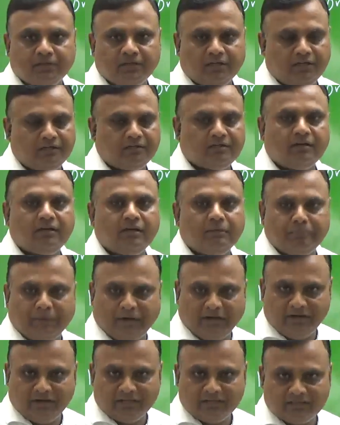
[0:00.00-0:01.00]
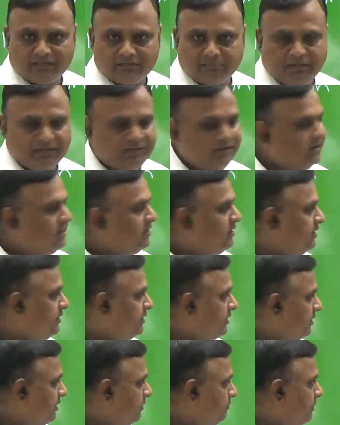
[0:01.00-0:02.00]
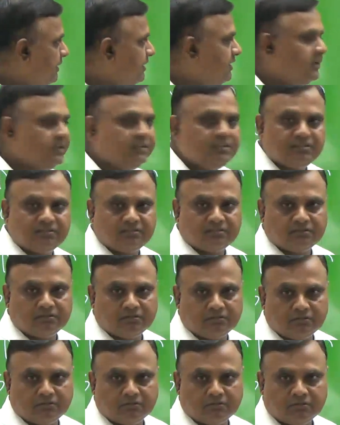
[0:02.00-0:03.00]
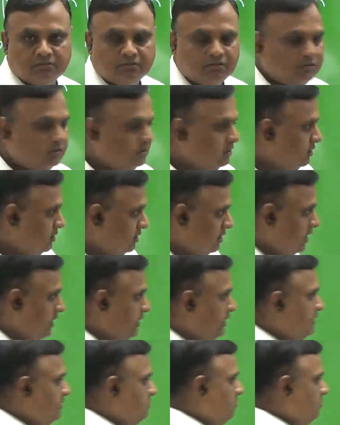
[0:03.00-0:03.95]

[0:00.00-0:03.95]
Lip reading: interdependence, material interdependence. It is